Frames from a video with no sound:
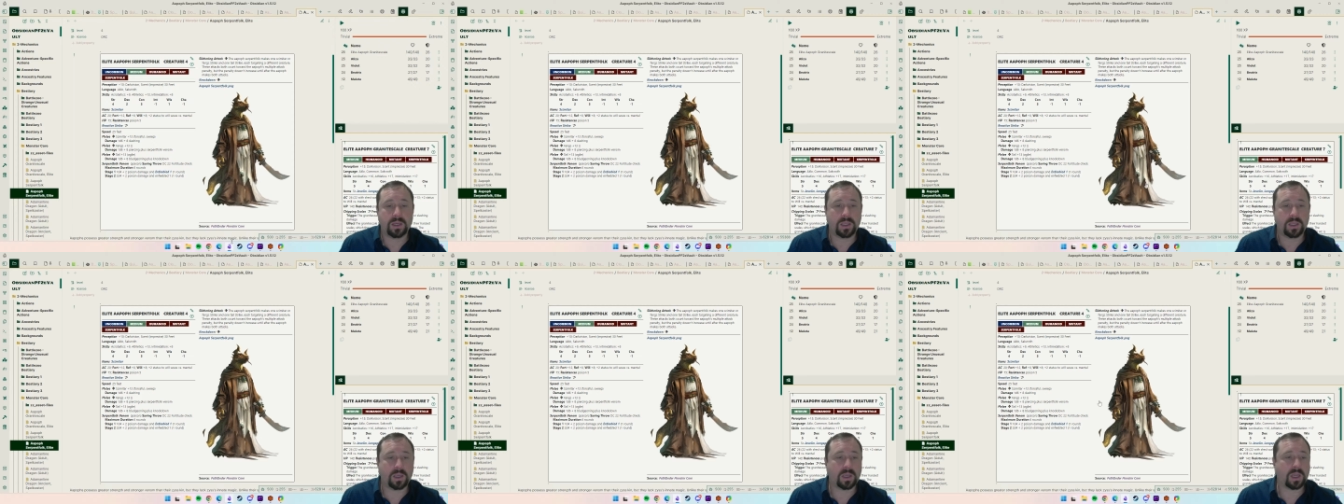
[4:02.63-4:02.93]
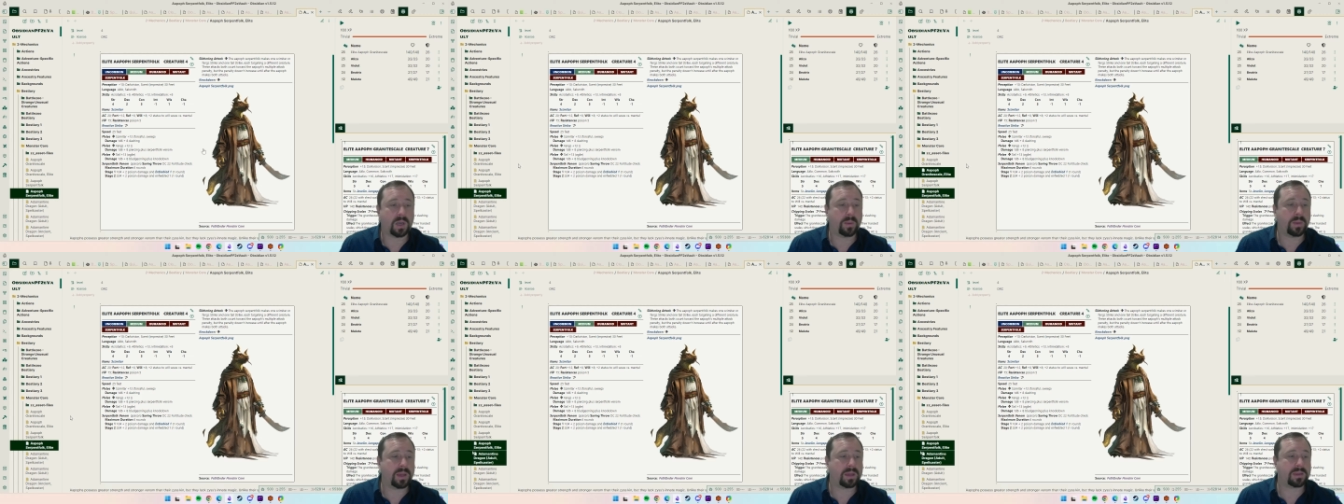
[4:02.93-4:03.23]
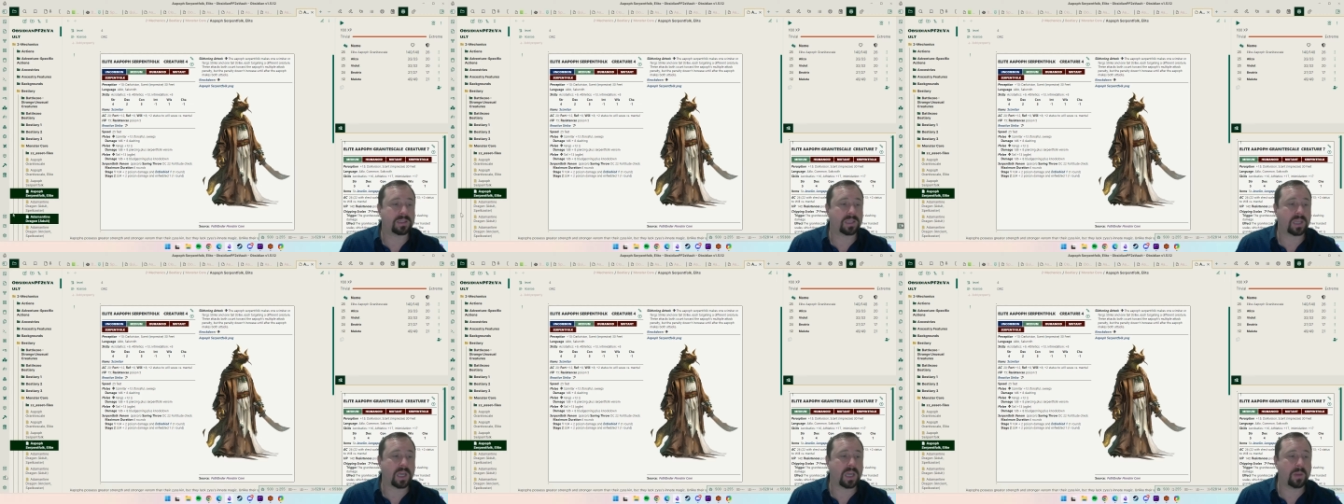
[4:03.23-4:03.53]
you're going to be able
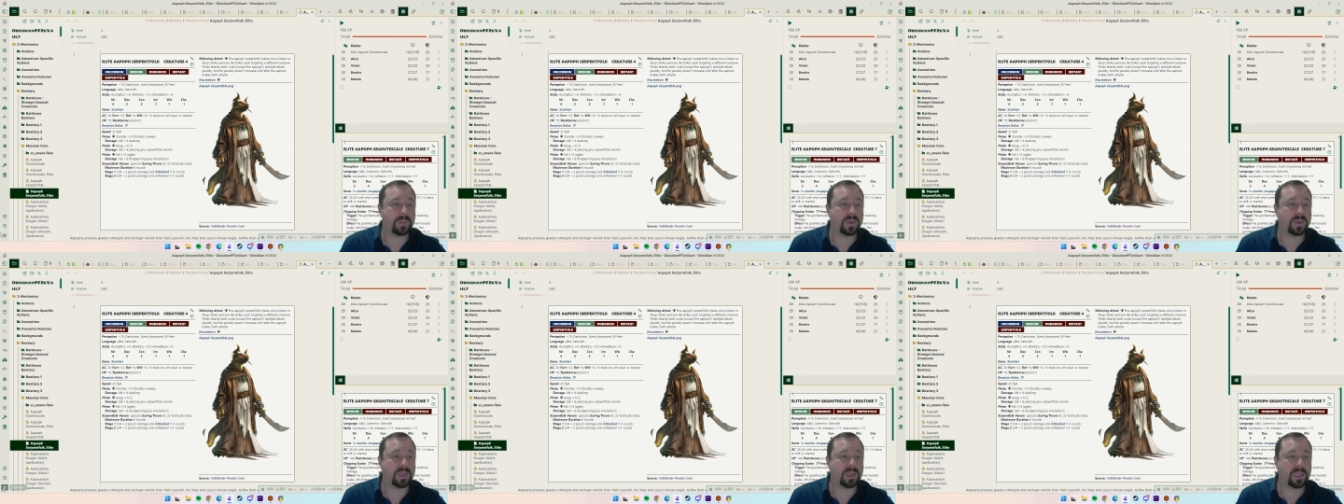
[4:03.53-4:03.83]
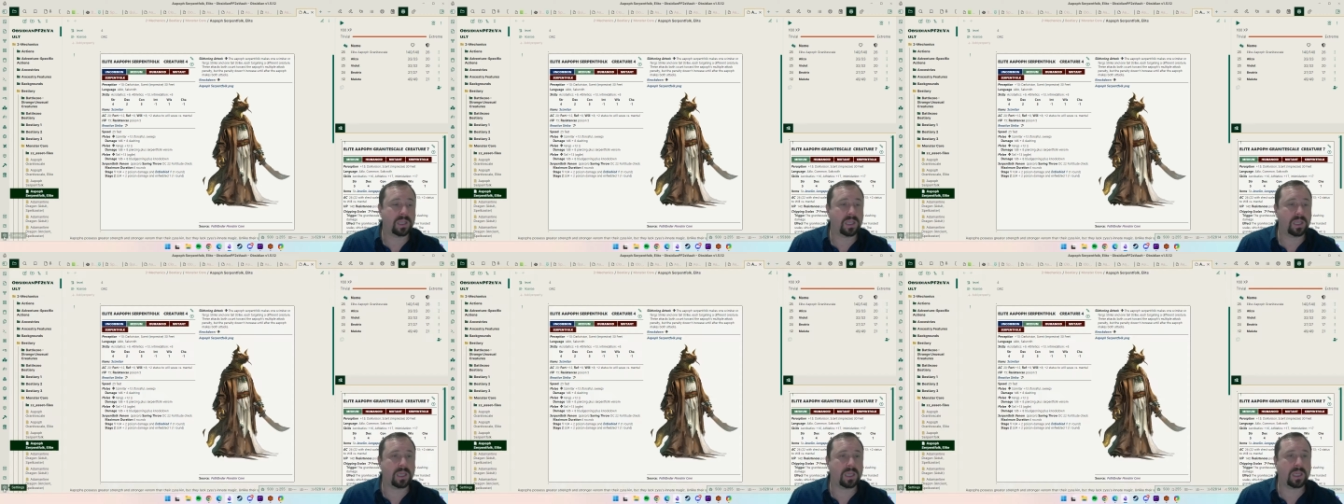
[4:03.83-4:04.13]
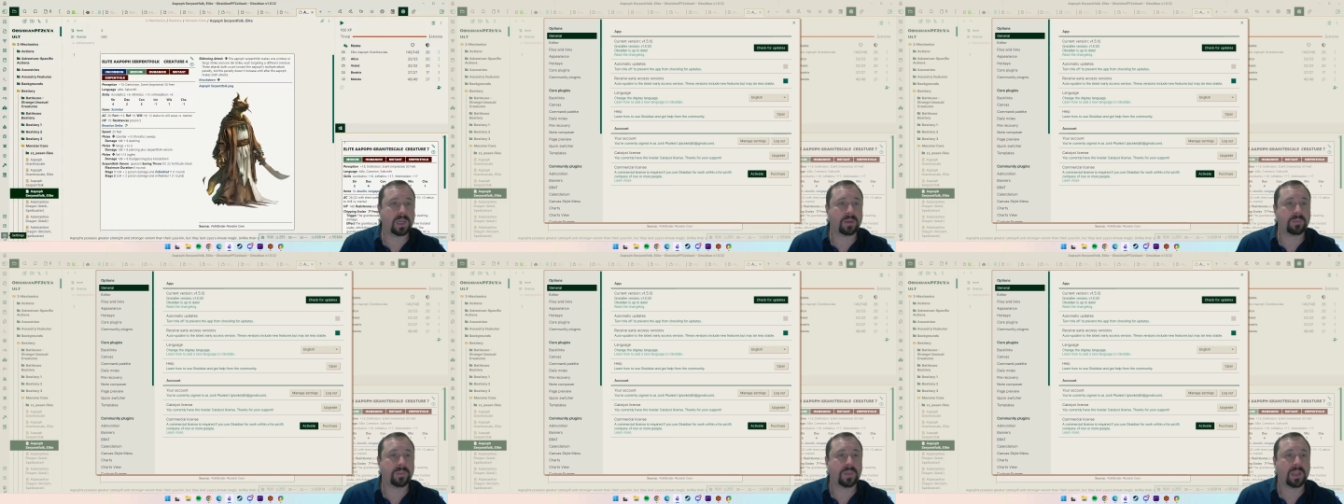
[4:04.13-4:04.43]
to come in
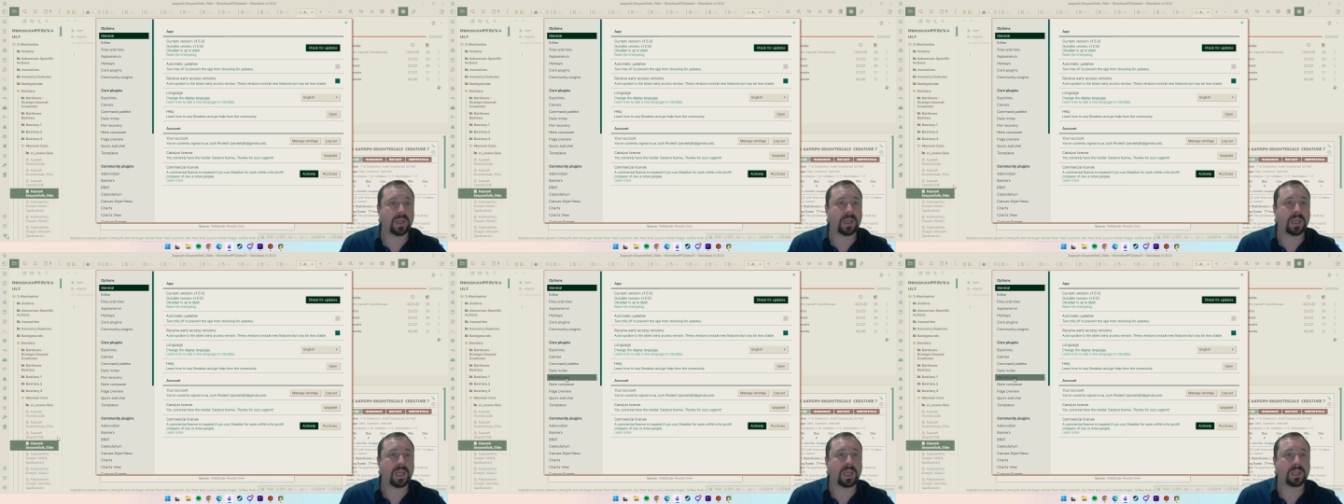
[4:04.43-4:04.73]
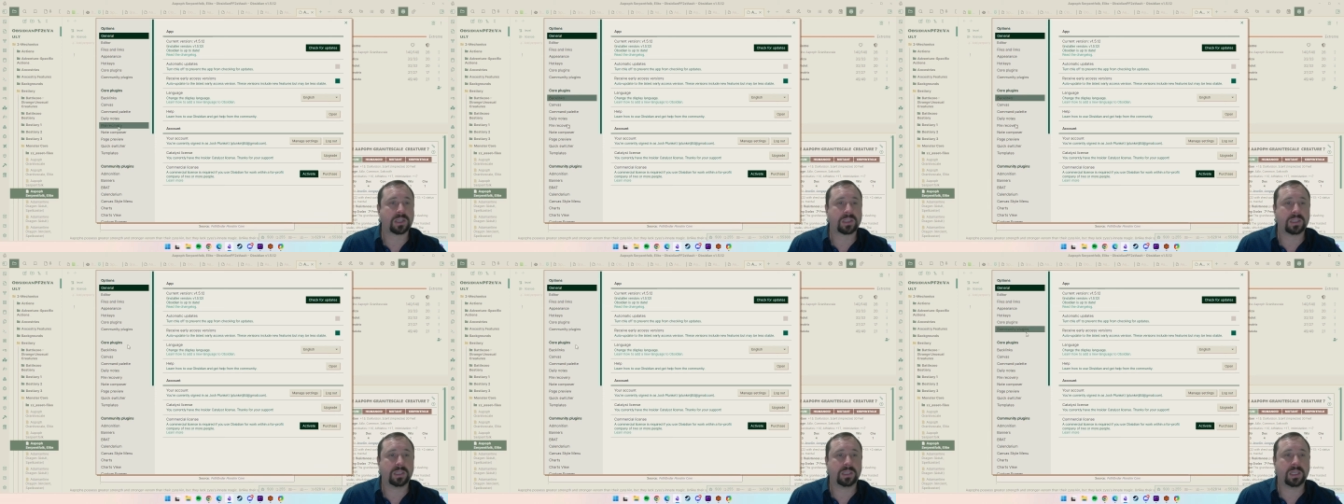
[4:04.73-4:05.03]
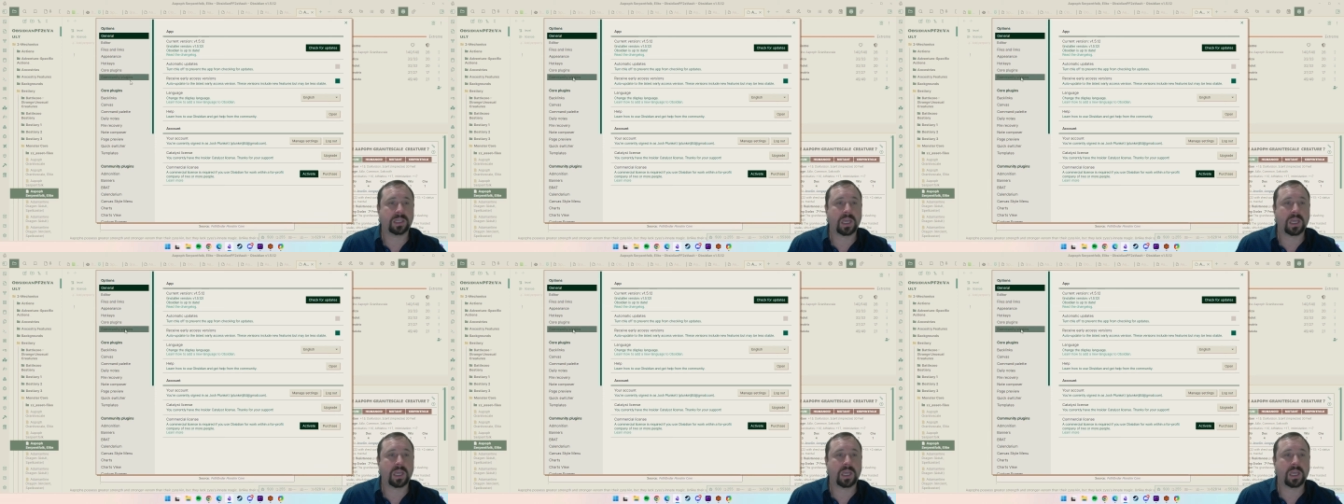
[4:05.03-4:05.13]
here and actually